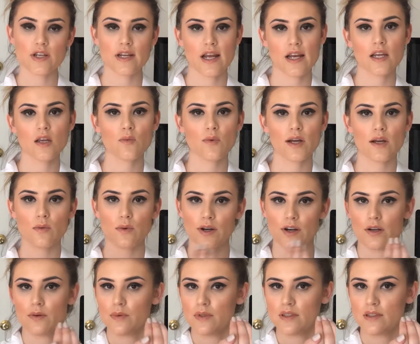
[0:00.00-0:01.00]
and anywhere
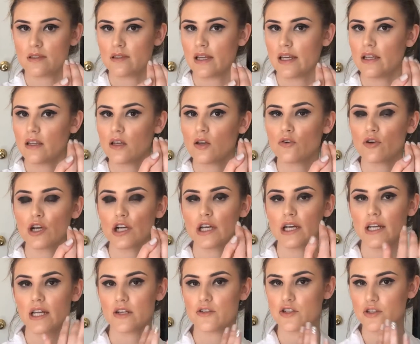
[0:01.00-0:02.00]
where it was slightly
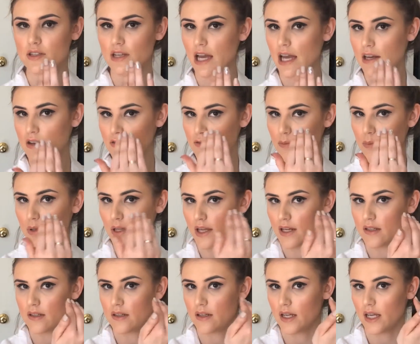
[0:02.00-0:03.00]
crooked, it just kind of
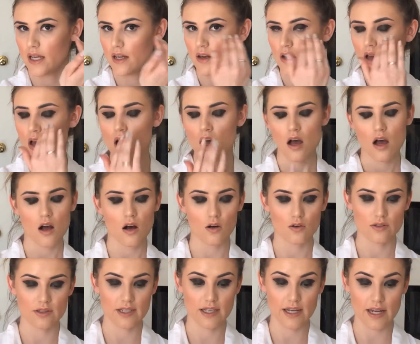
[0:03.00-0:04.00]
blended it
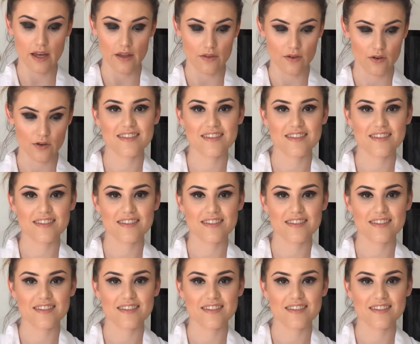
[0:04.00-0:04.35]
all together.